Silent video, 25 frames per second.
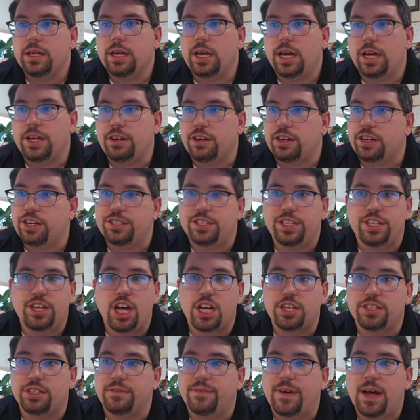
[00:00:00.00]
Uh, you're going to see
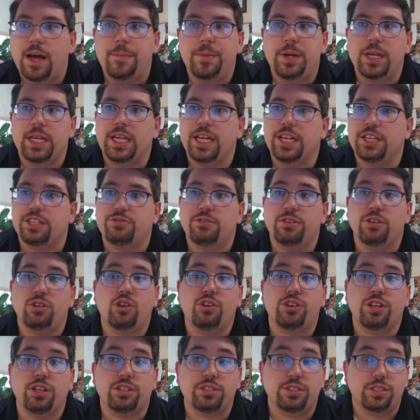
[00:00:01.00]
nausea, vomiting, history of
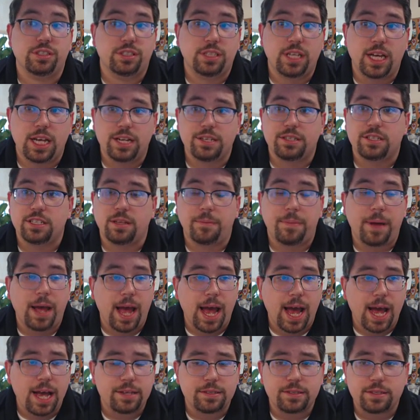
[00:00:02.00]
cholecystitis in the
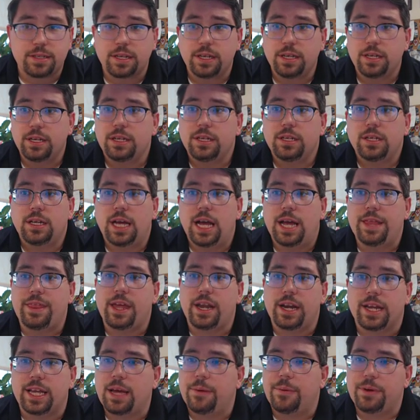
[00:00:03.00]
past. And
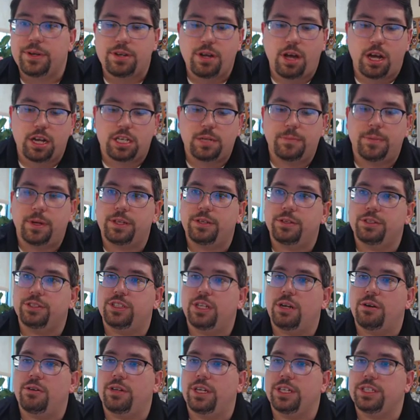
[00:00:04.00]
then again, we talked about those
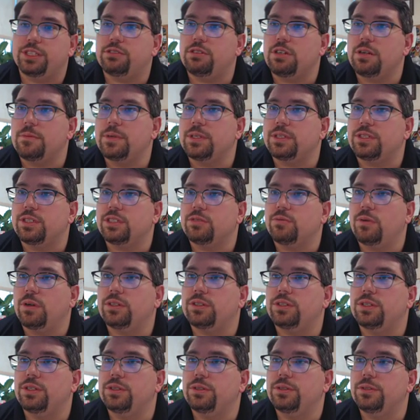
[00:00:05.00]
generalized treatments as
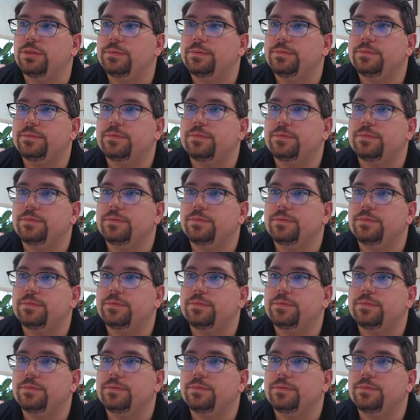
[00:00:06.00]
well too.